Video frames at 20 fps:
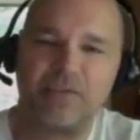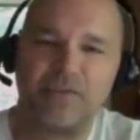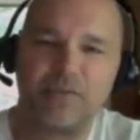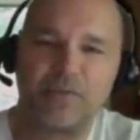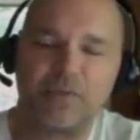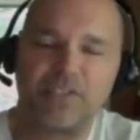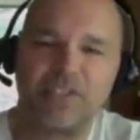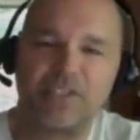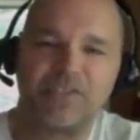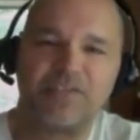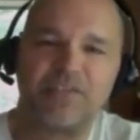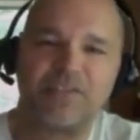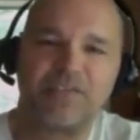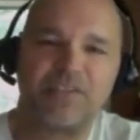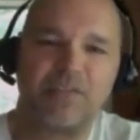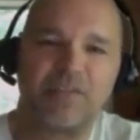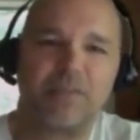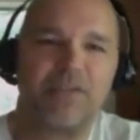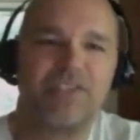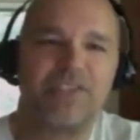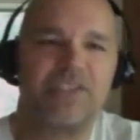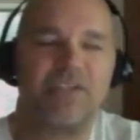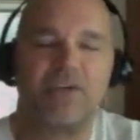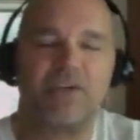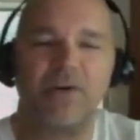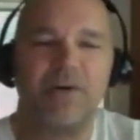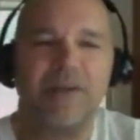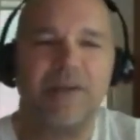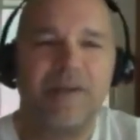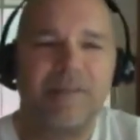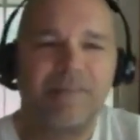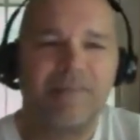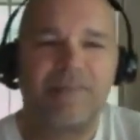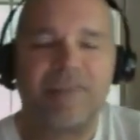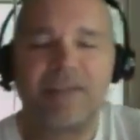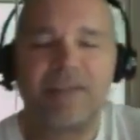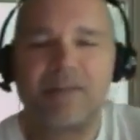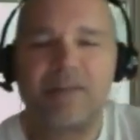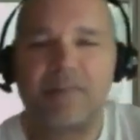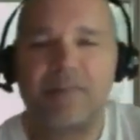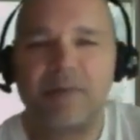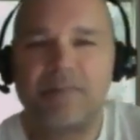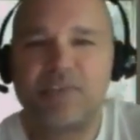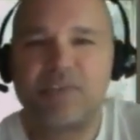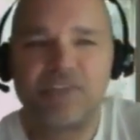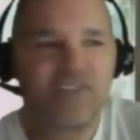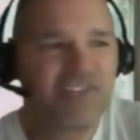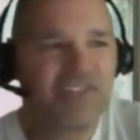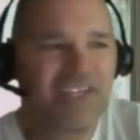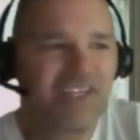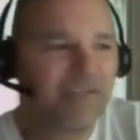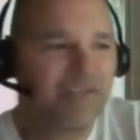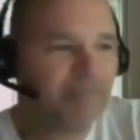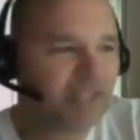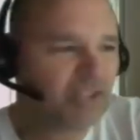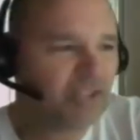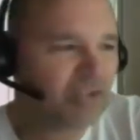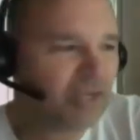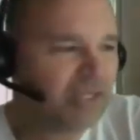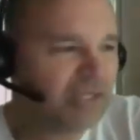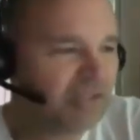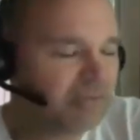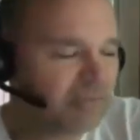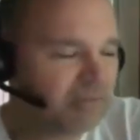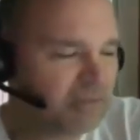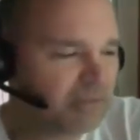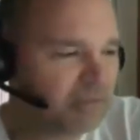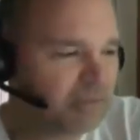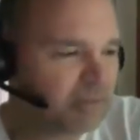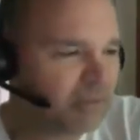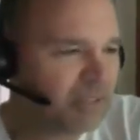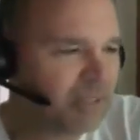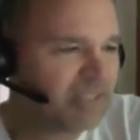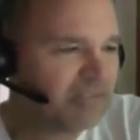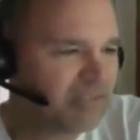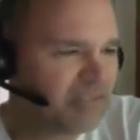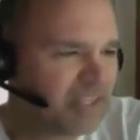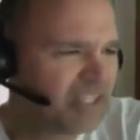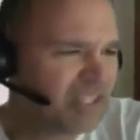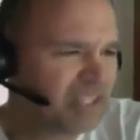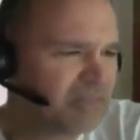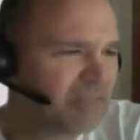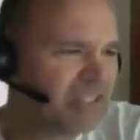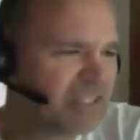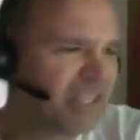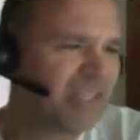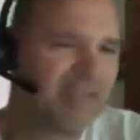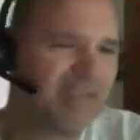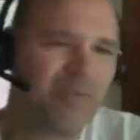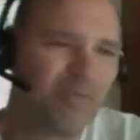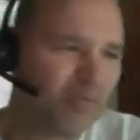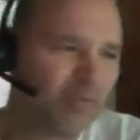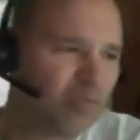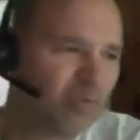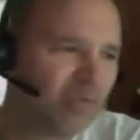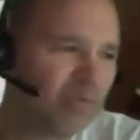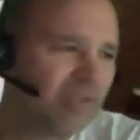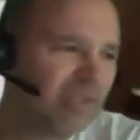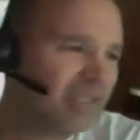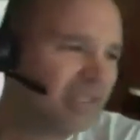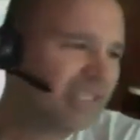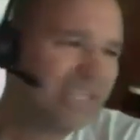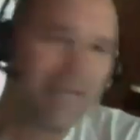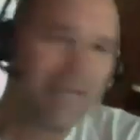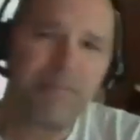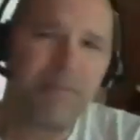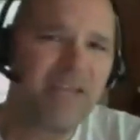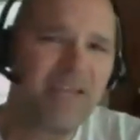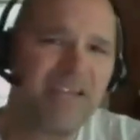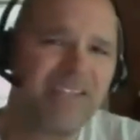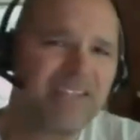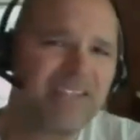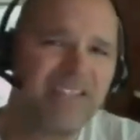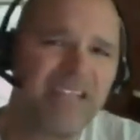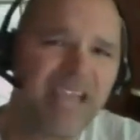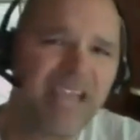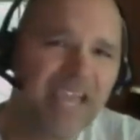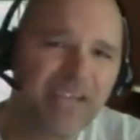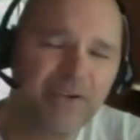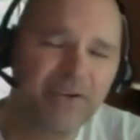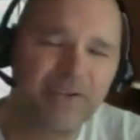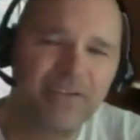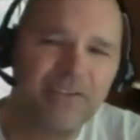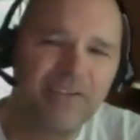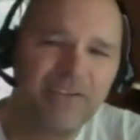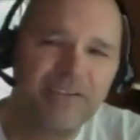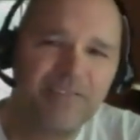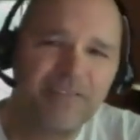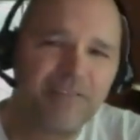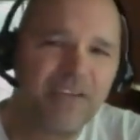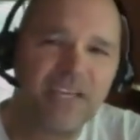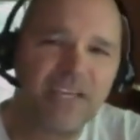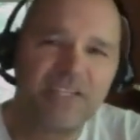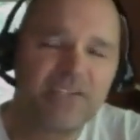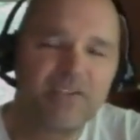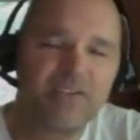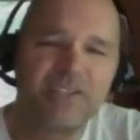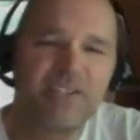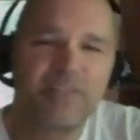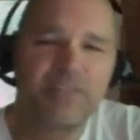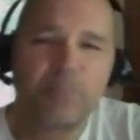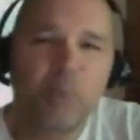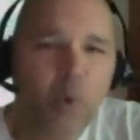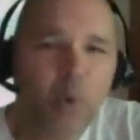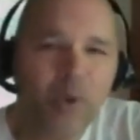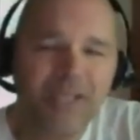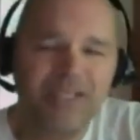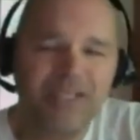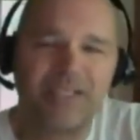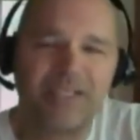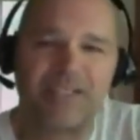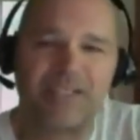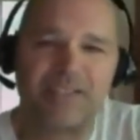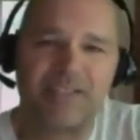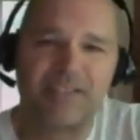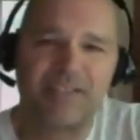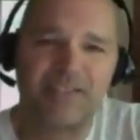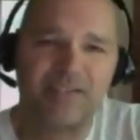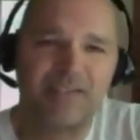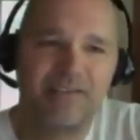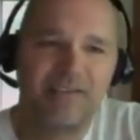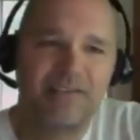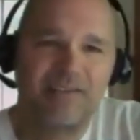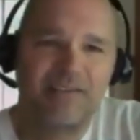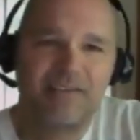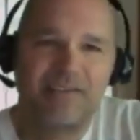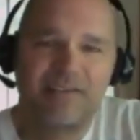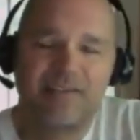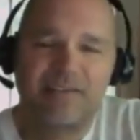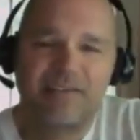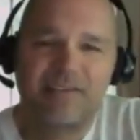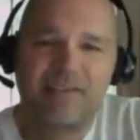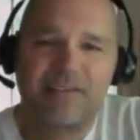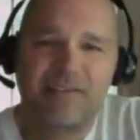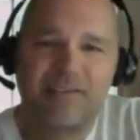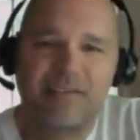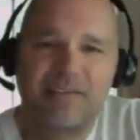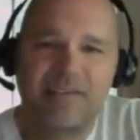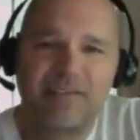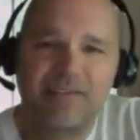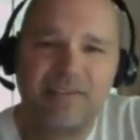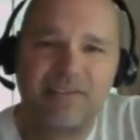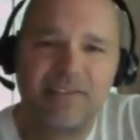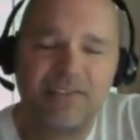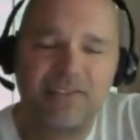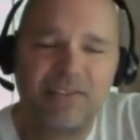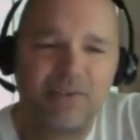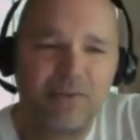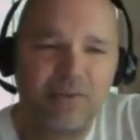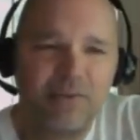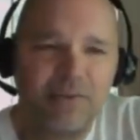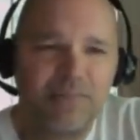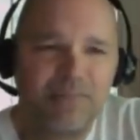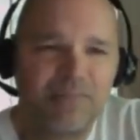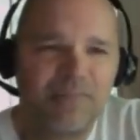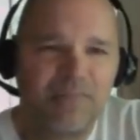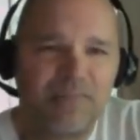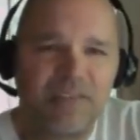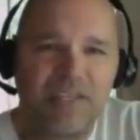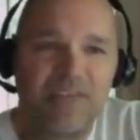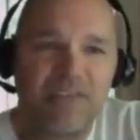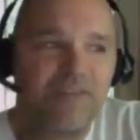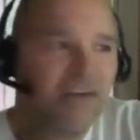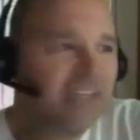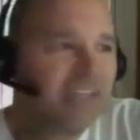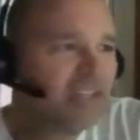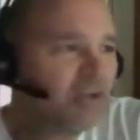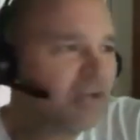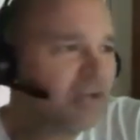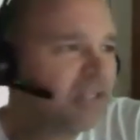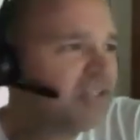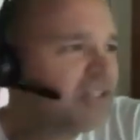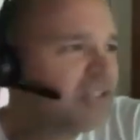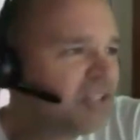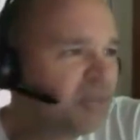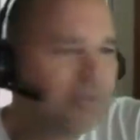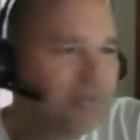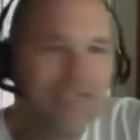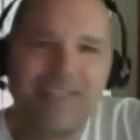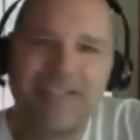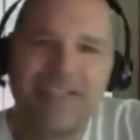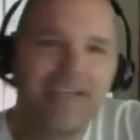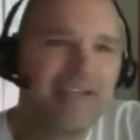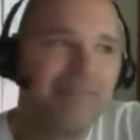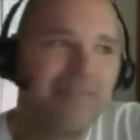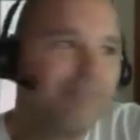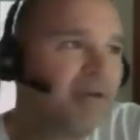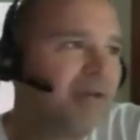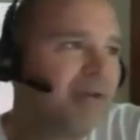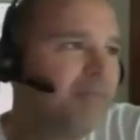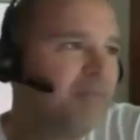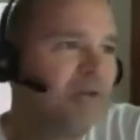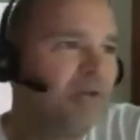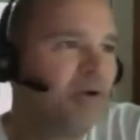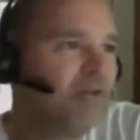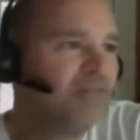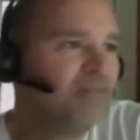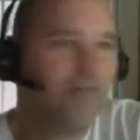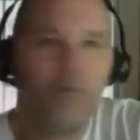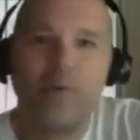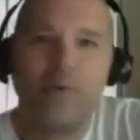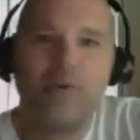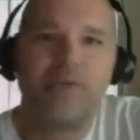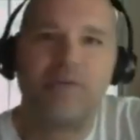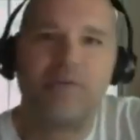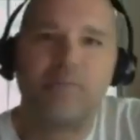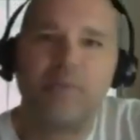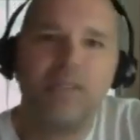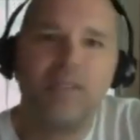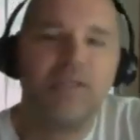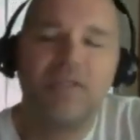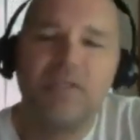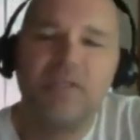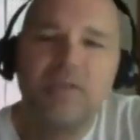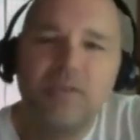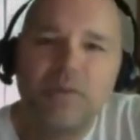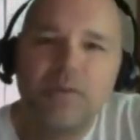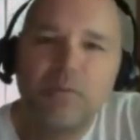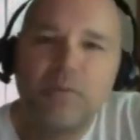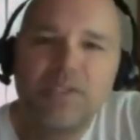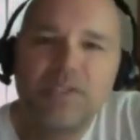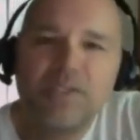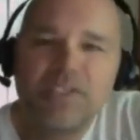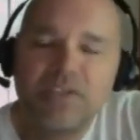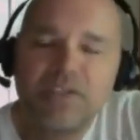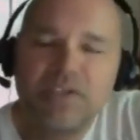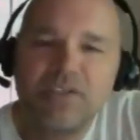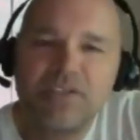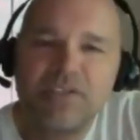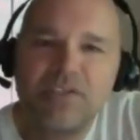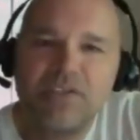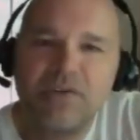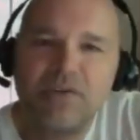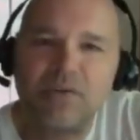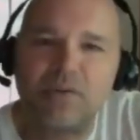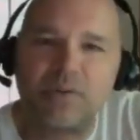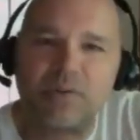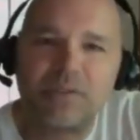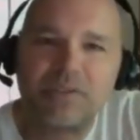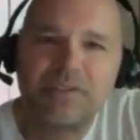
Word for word: 14 or 15 months ago, then I'm, I'm just saying I'm not trying to create division. I'm saying, well, get past the anger phase because it's pointless. You know, if I thought it could do anything, I'd, I'd be all for it. What do you, what's it going to do?